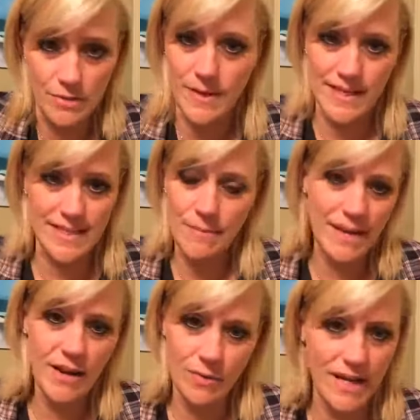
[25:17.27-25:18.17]
because they may
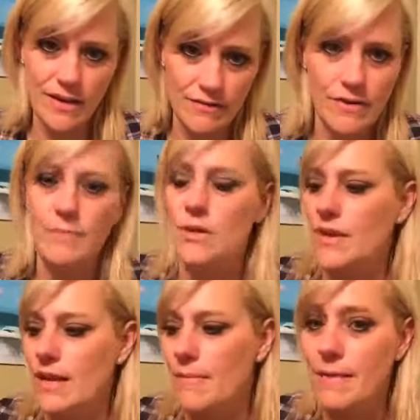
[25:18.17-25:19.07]
not want to hear it from you, and
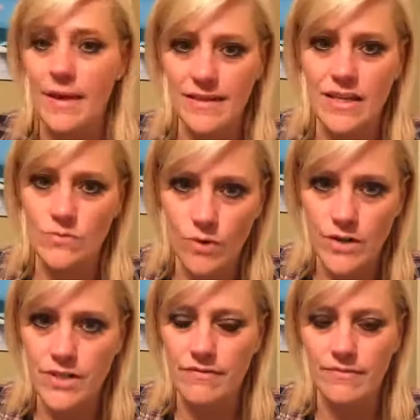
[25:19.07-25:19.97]
it may make things
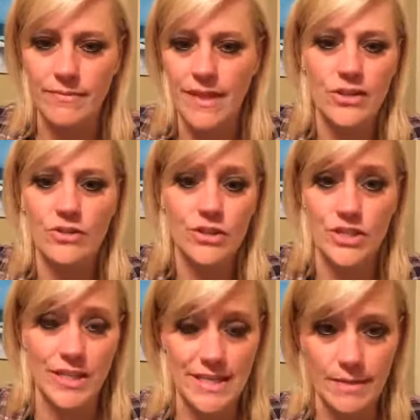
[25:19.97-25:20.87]
worse and you're just
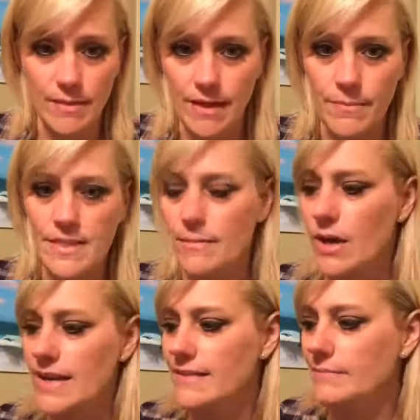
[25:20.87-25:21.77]
going to seem like a
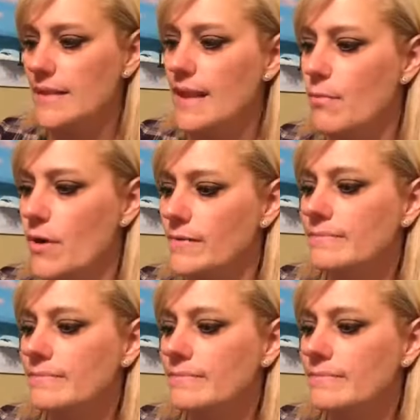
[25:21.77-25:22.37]
busybody at that point,